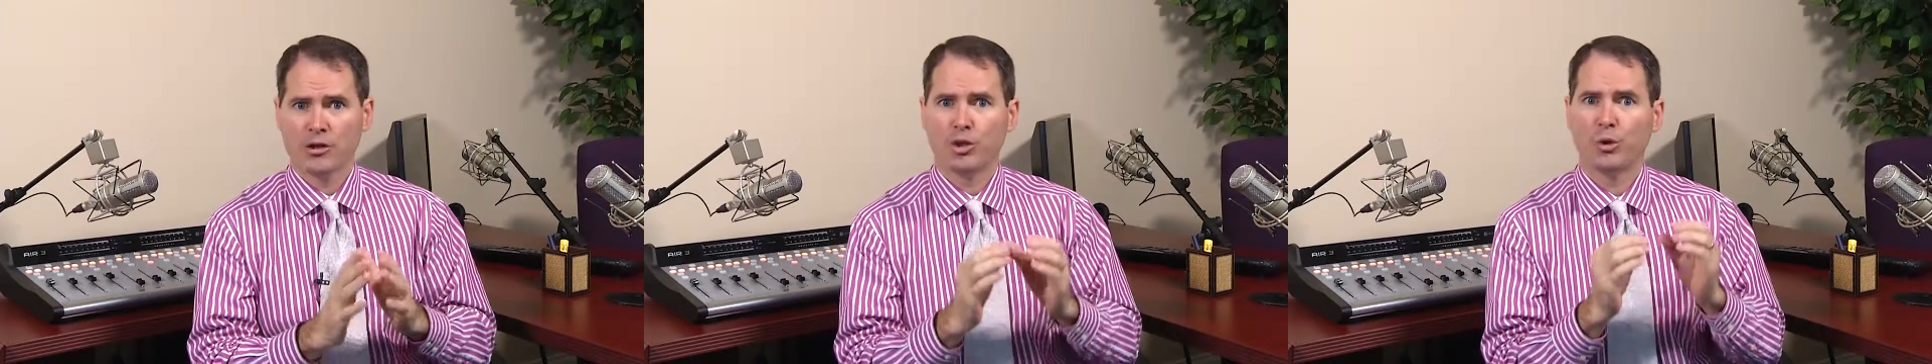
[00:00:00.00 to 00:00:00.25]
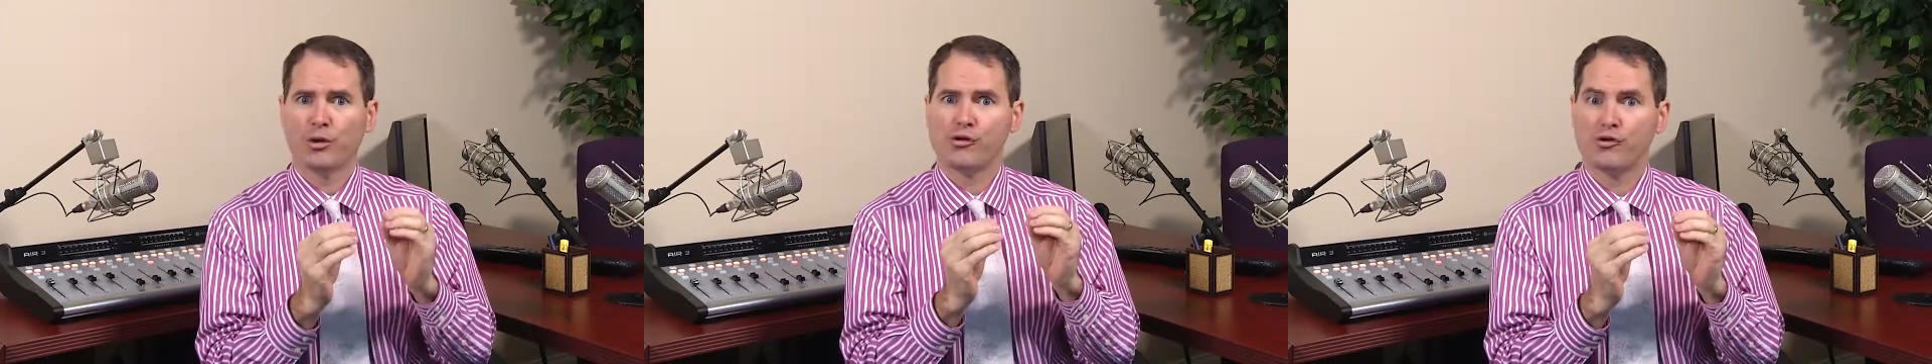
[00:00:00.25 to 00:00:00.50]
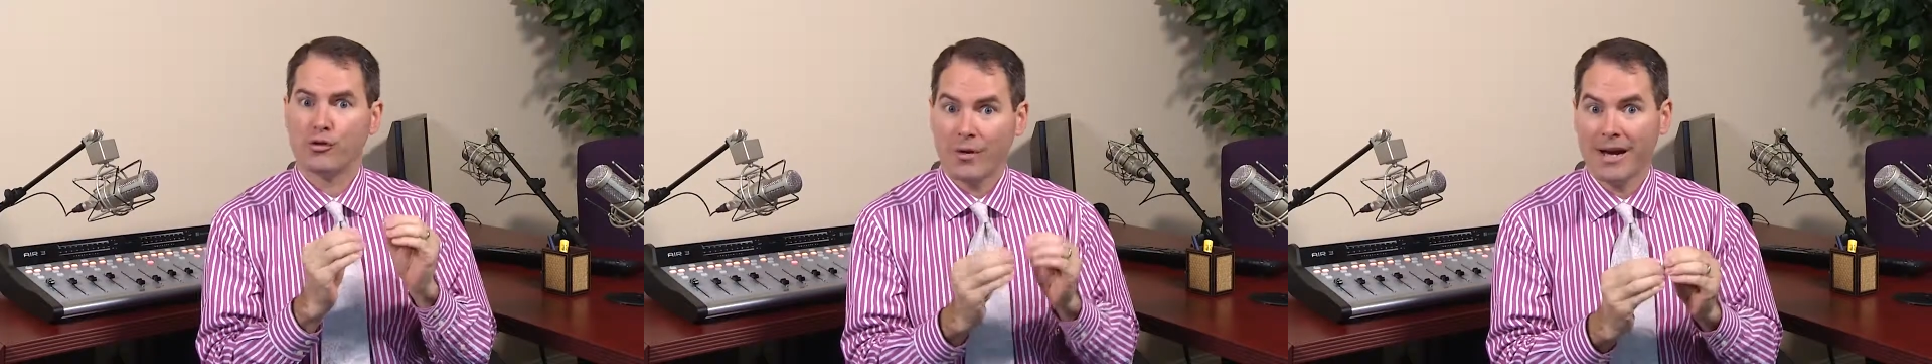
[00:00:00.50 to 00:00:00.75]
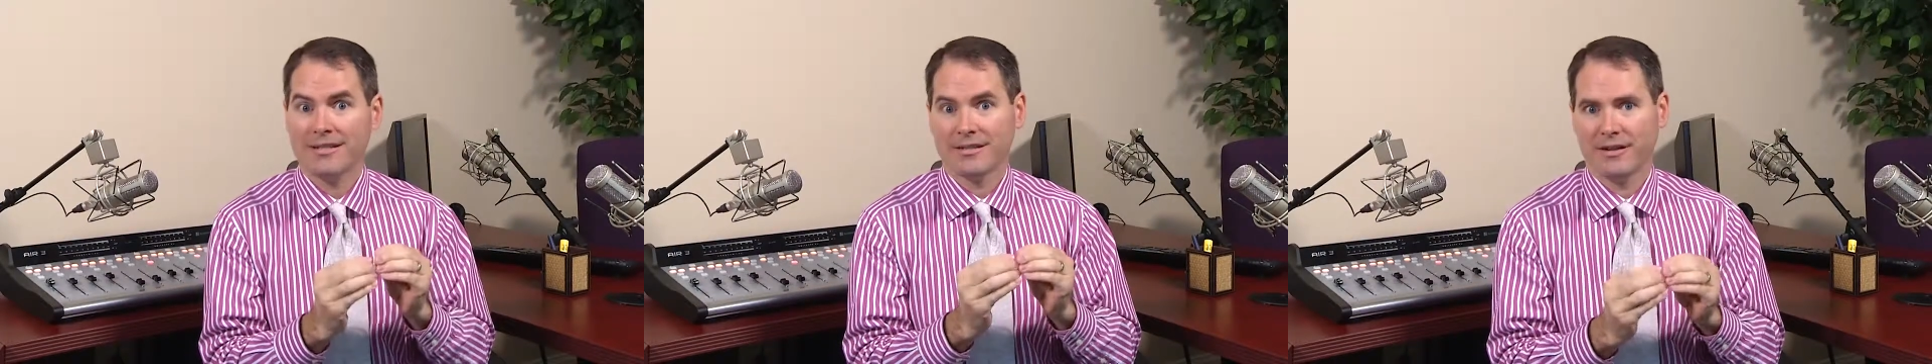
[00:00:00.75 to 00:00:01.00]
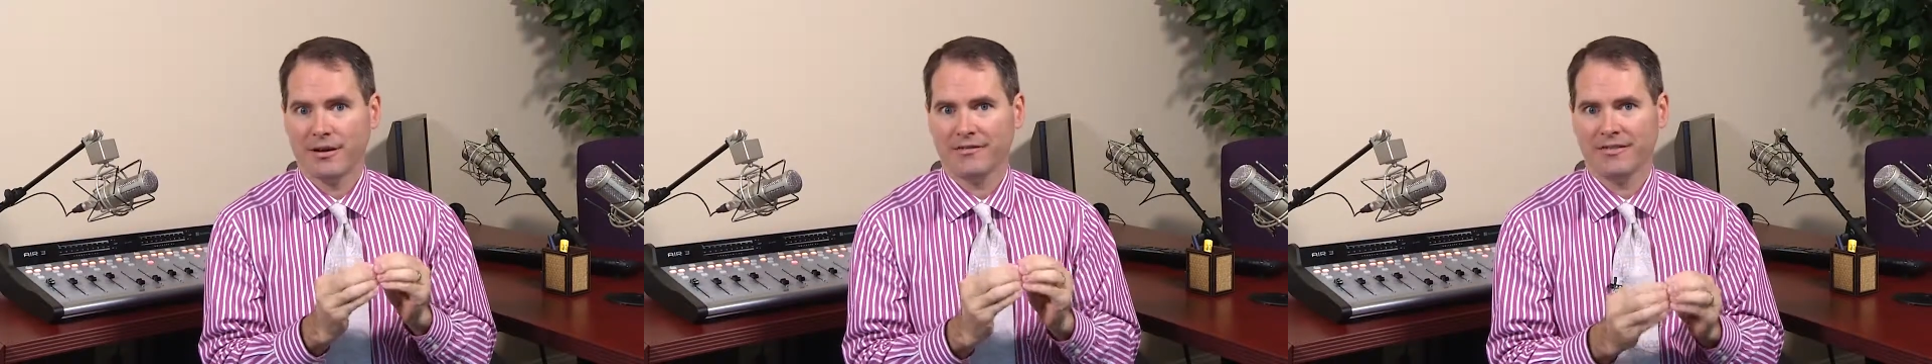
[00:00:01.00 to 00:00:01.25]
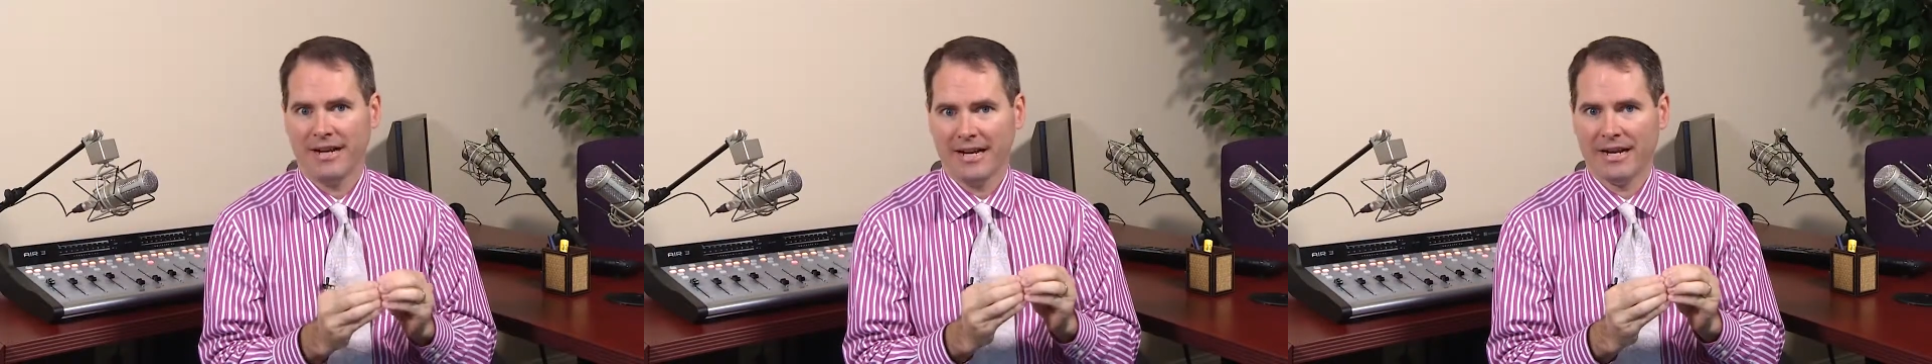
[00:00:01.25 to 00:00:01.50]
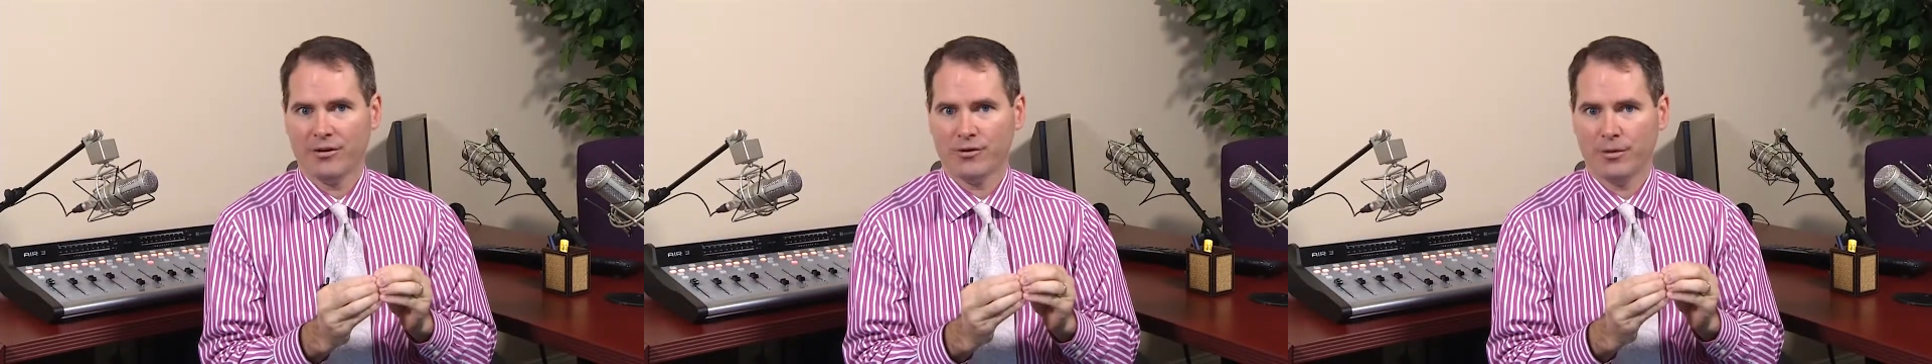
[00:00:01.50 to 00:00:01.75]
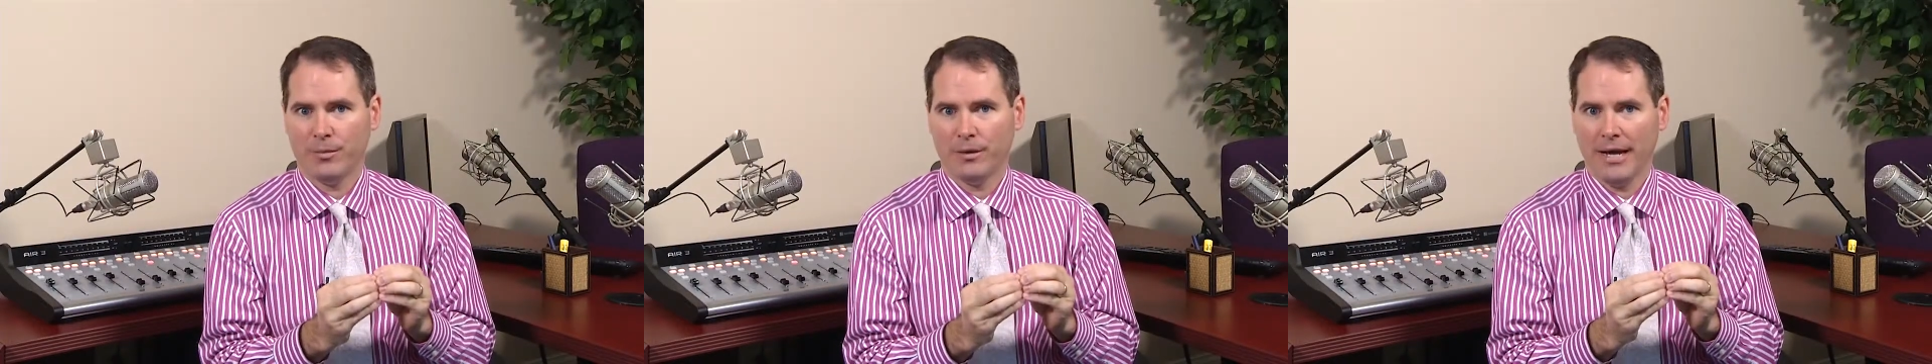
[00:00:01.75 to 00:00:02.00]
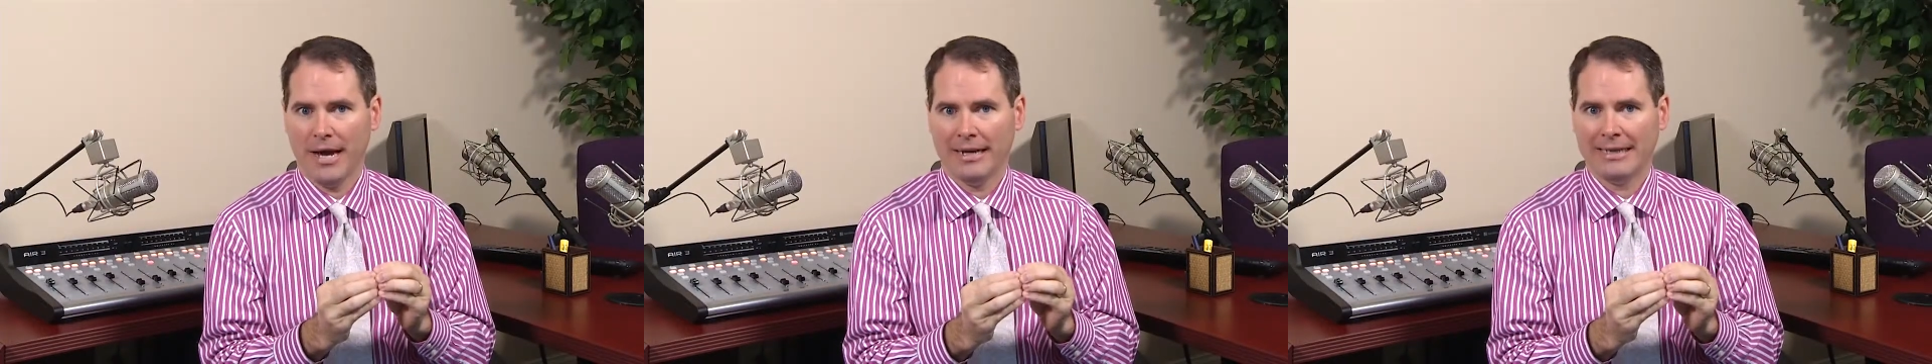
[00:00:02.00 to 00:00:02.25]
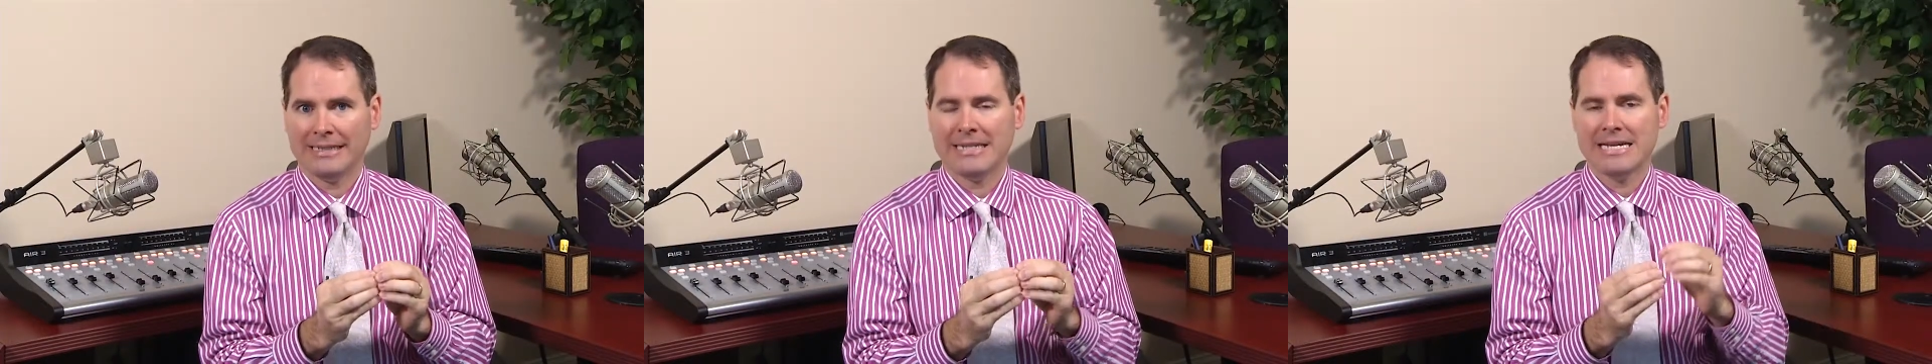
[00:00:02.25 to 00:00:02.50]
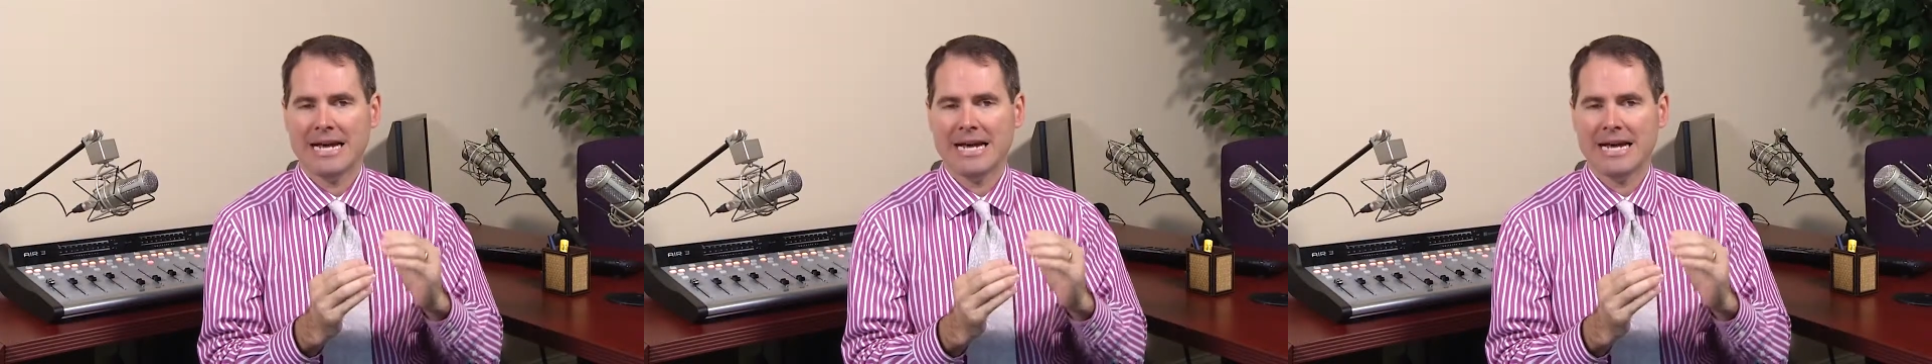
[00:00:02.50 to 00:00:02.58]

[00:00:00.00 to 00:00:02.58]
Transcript: to address their financial planning